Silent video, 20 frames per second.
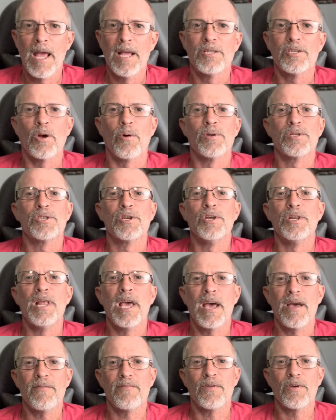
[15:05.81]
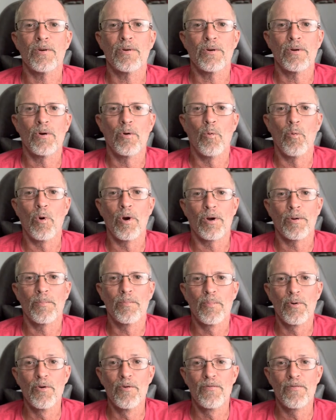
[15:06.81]
it's always good to have your
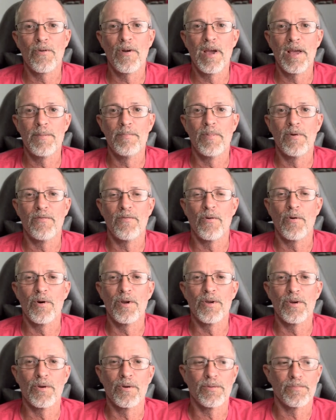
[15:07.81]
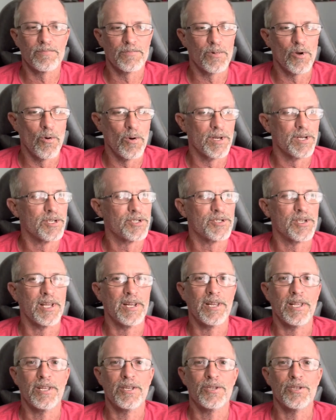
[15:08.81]
work proofread before you're going to
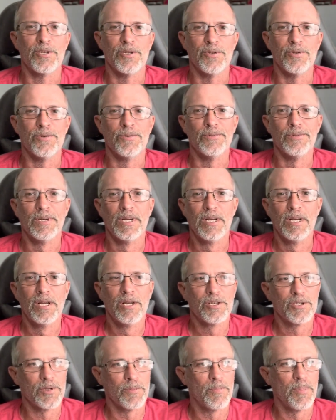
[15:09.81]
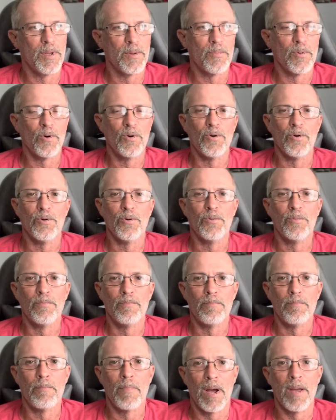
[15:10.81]
send it to some people who
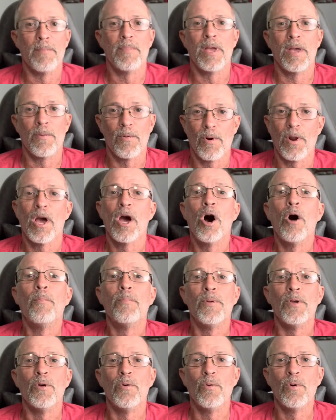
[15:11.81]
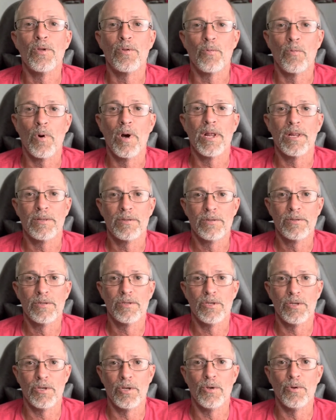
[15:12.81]
might be able to help you with what
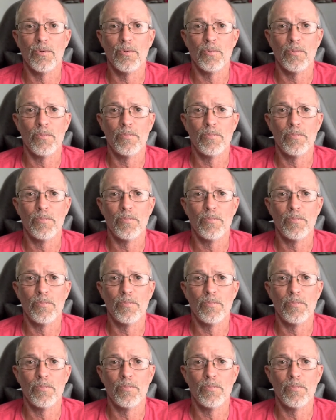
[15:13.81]
you